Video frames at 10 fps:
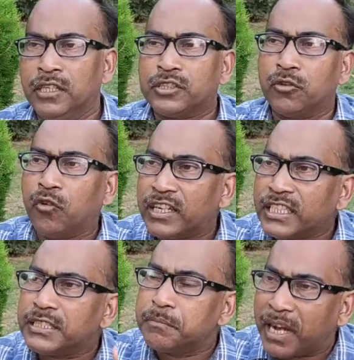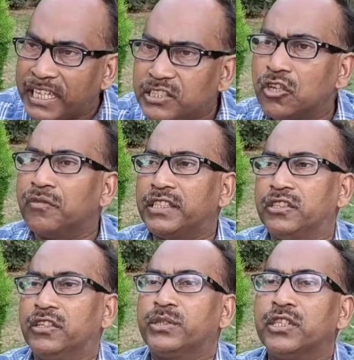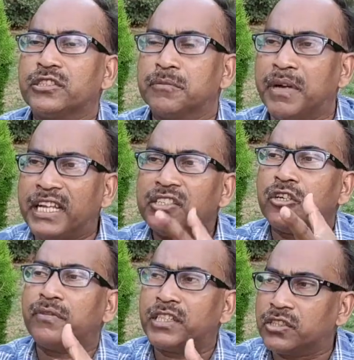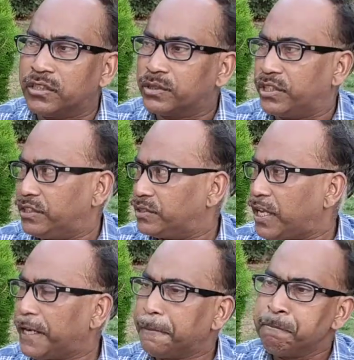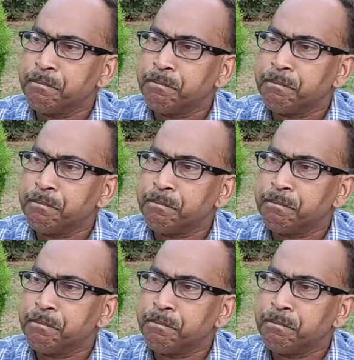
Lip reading: So what is my job as author? So my job as author is that